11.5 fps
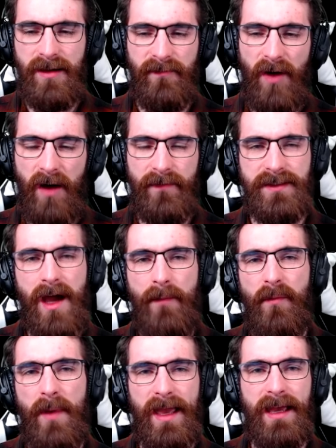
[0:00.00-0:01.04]
of off the top
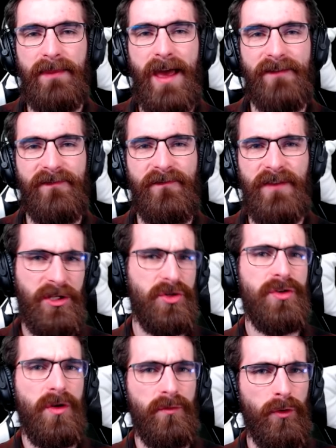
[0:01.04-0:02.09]
of my head that
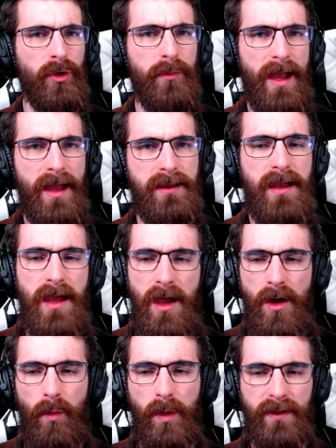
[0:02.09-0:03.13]
featured a rollerback
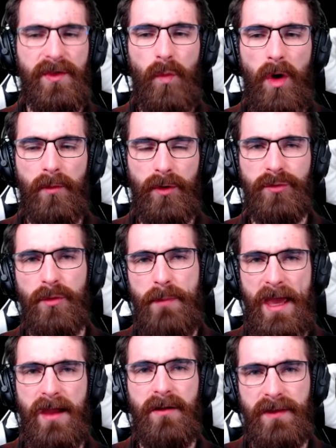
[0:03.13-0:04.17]
was the one where you
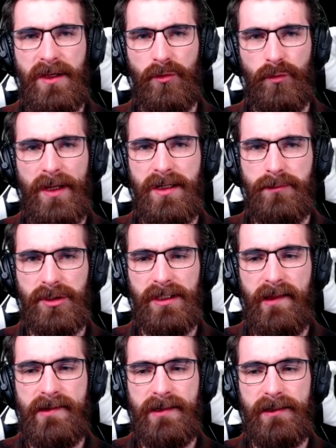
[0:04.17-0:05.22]
repair the arena
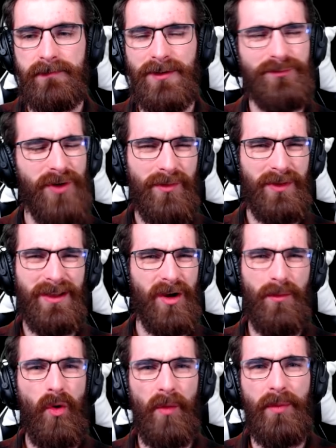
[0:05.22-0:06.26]
ballista. There probably
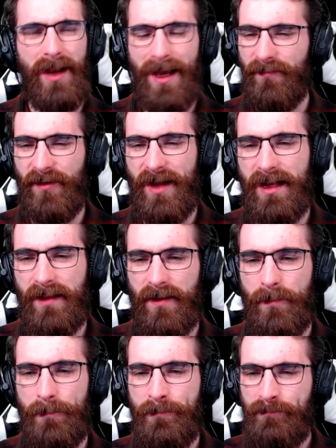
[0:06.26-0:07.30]
are more, but I'm forgetting
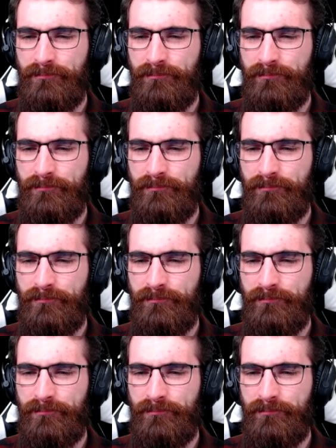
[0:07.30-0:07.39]
them.